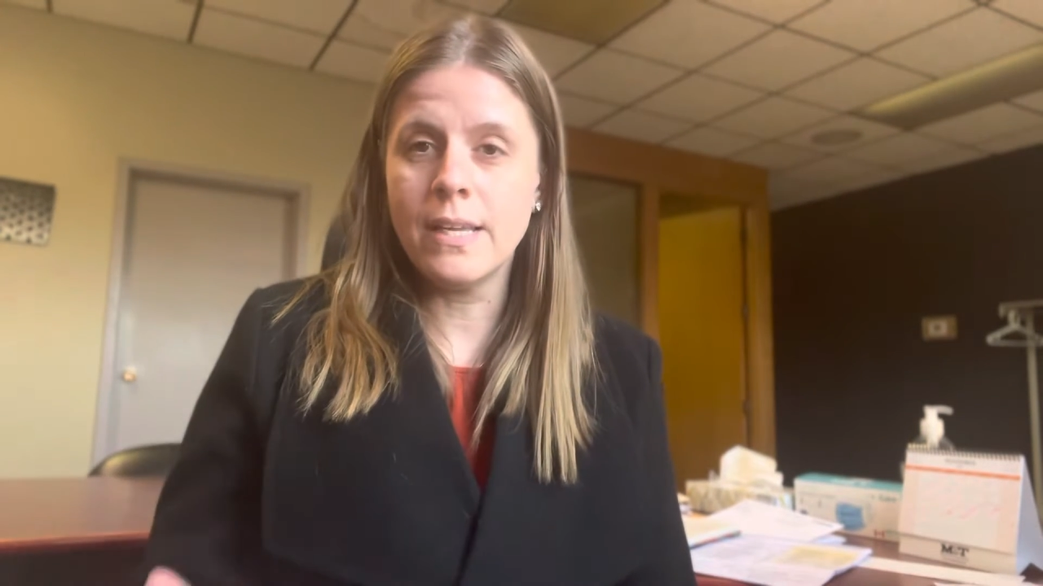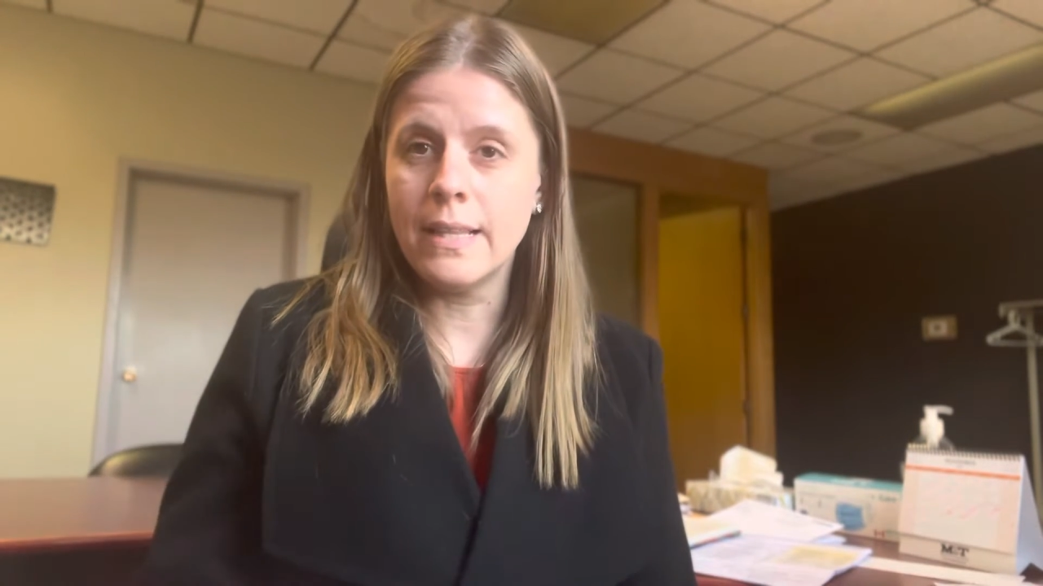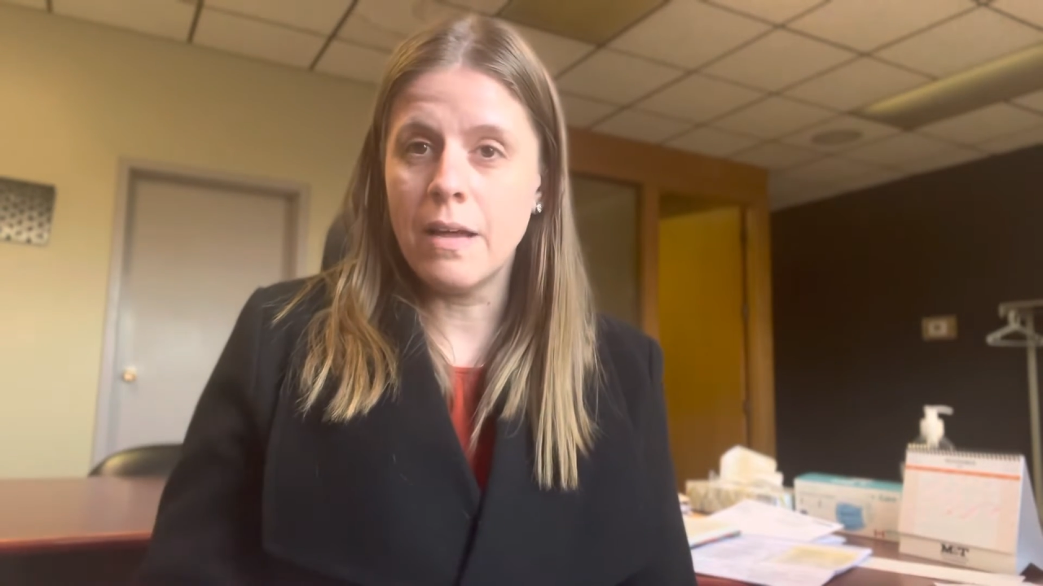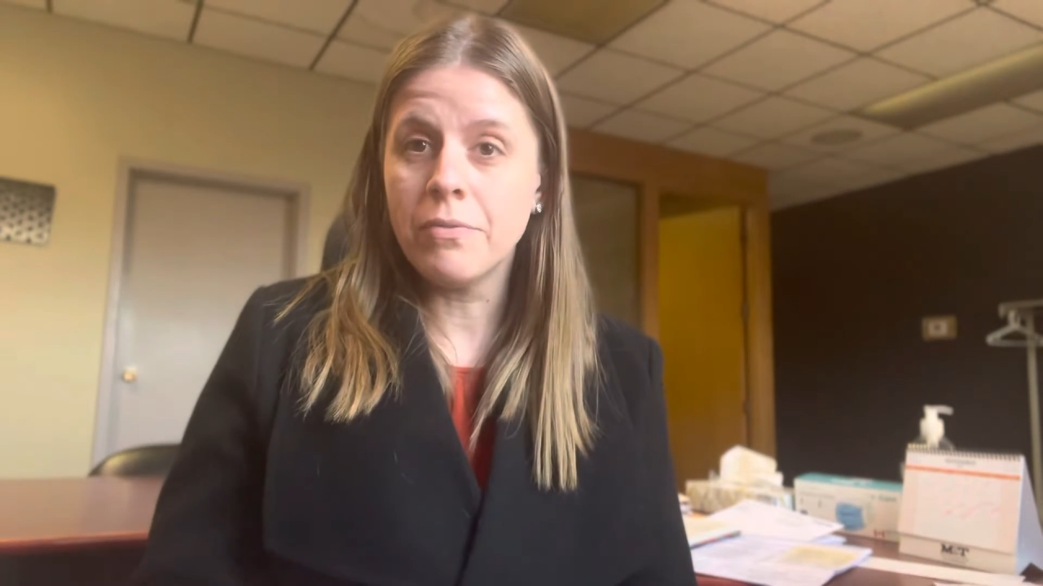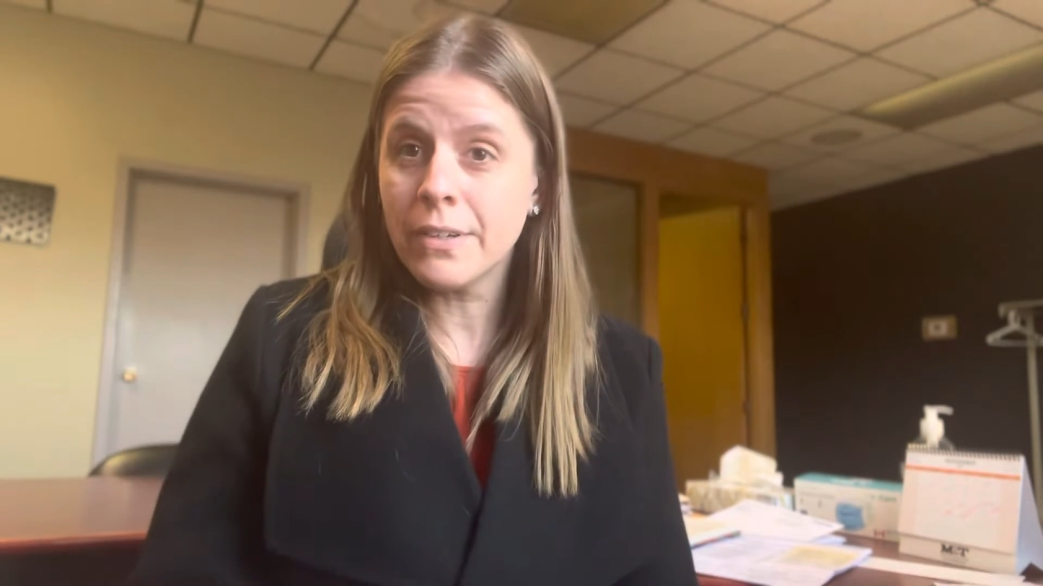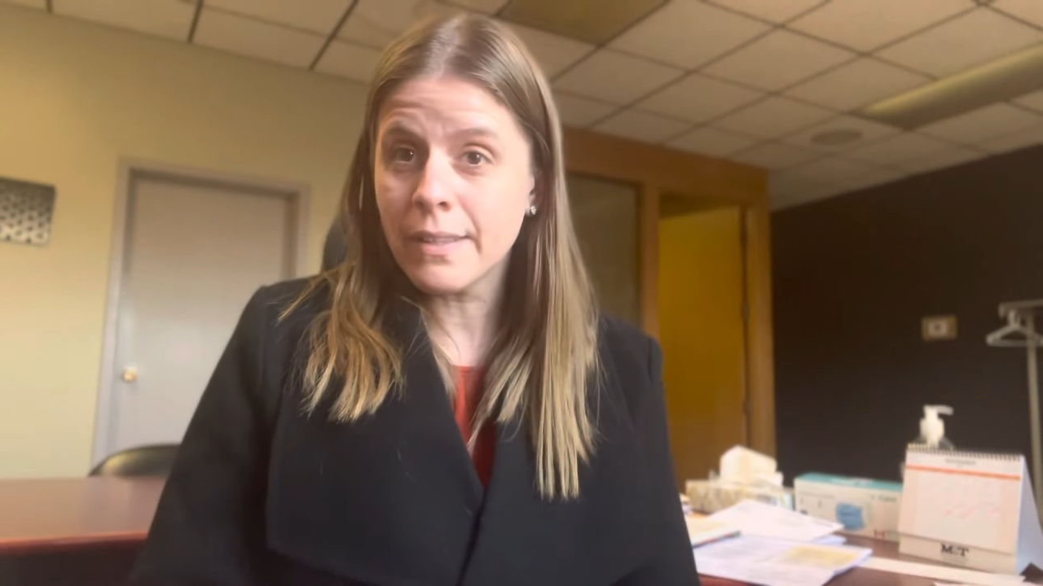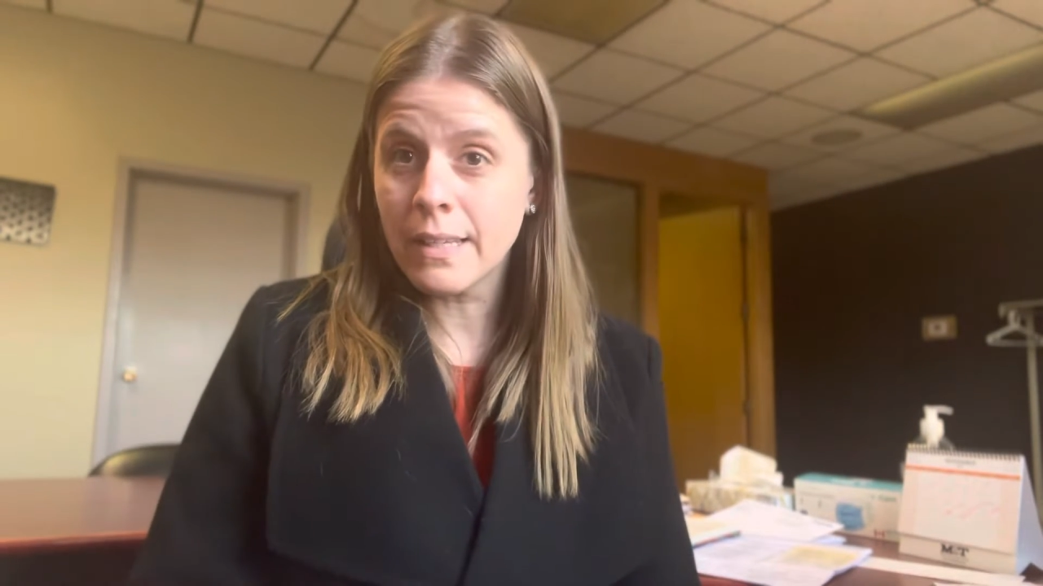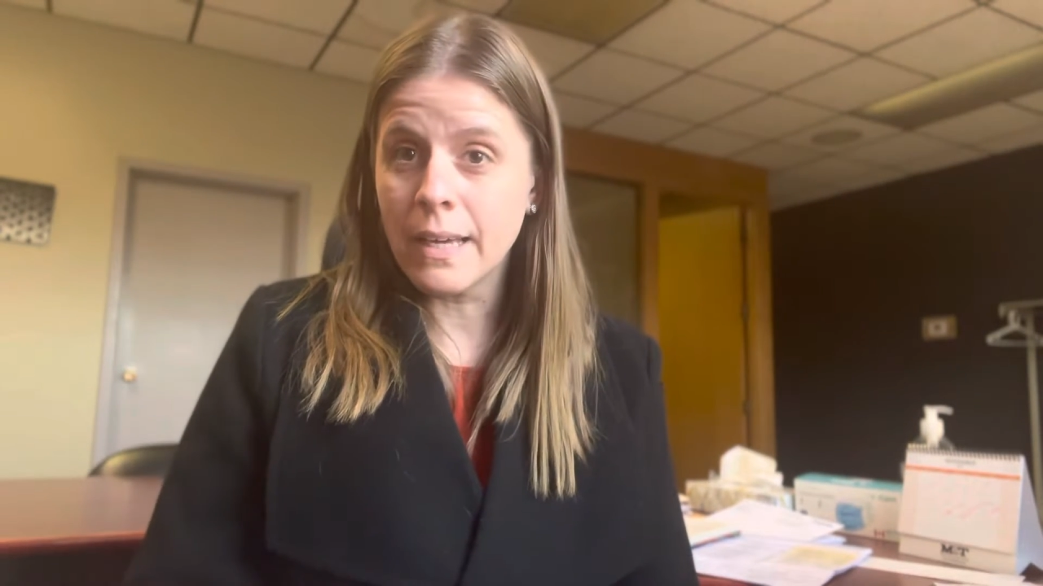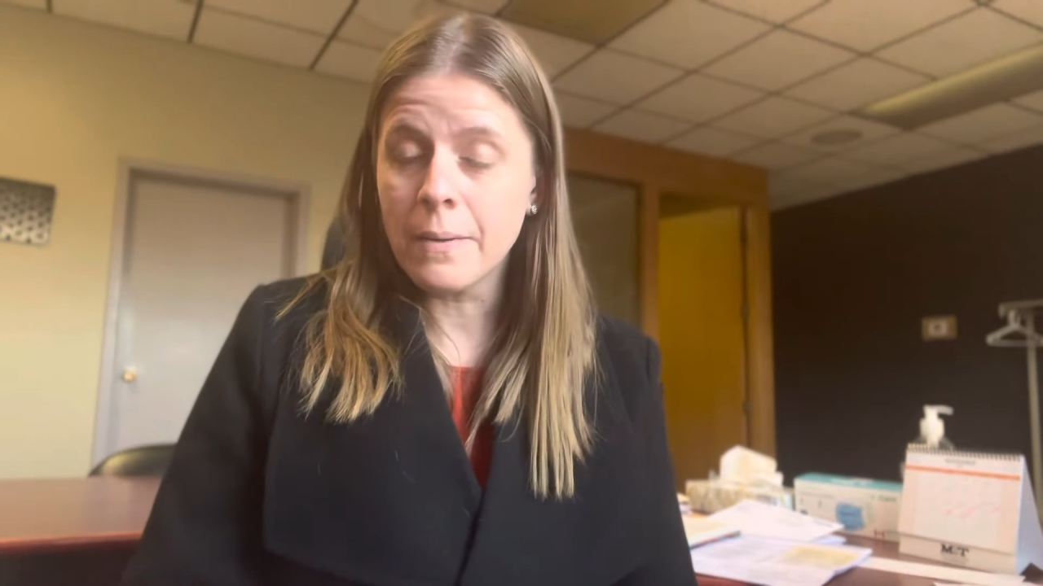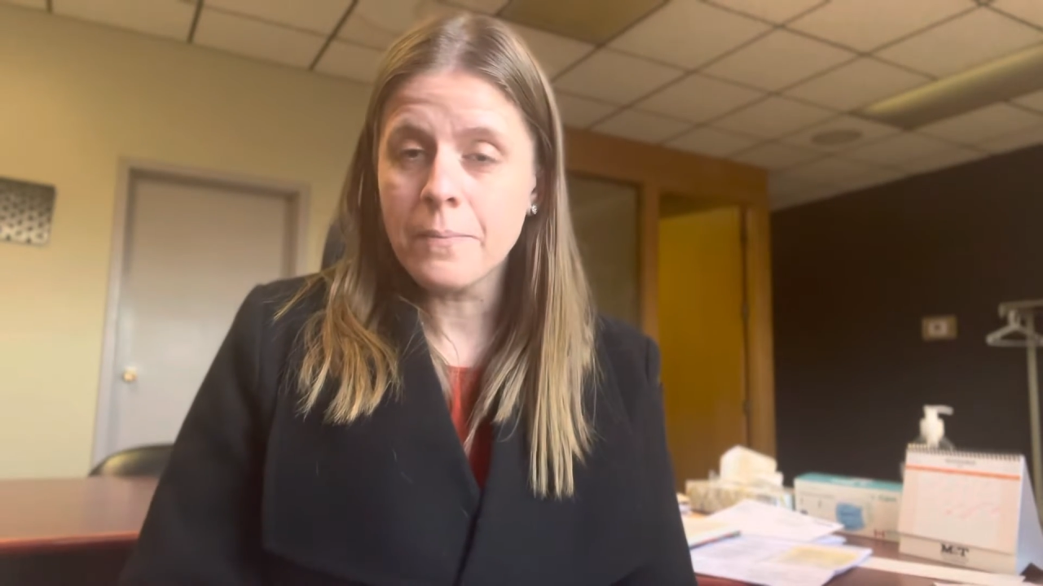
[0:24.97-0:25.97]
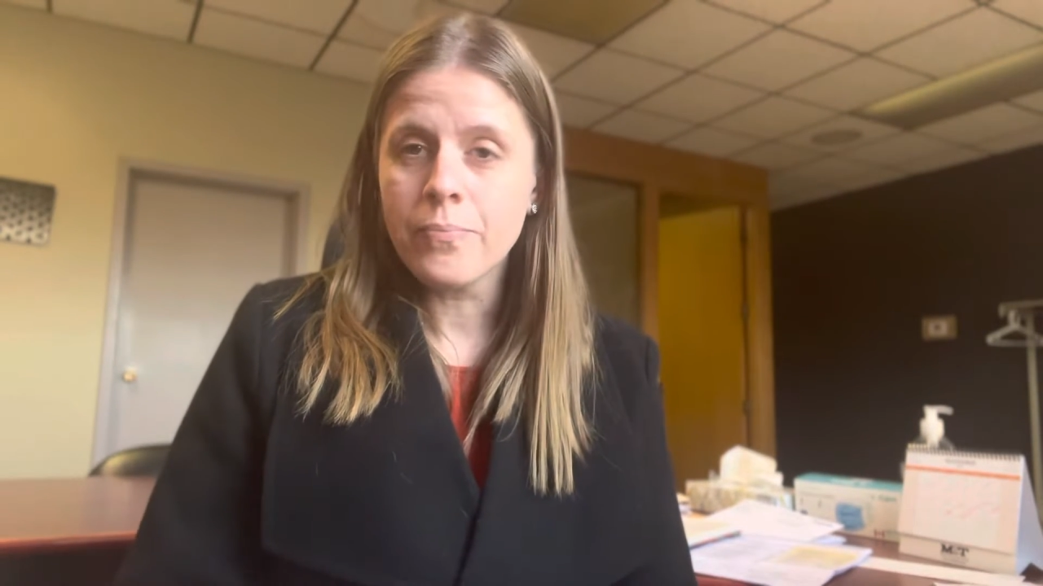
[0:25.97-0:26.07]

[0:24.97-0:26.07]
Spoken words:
and everything.